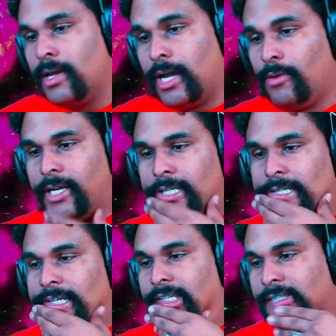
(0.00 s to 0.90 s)
I
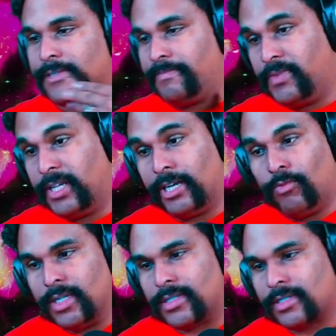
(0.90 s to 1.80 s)
recognized it at
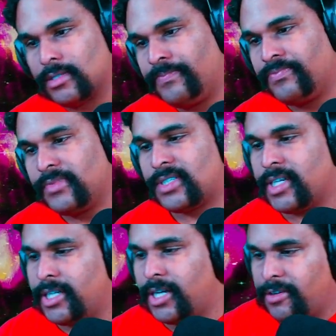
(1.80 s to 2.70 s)
once, this
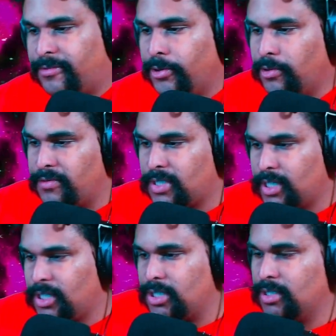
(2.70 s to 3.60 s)
iconic photo of the
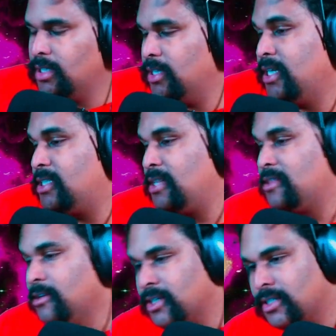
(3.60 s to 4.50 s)
station in the
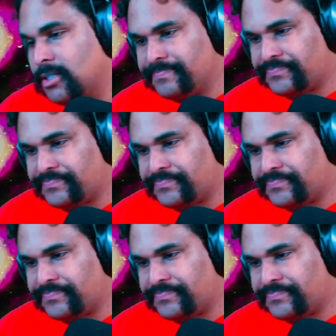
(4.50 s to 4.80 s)
1930s.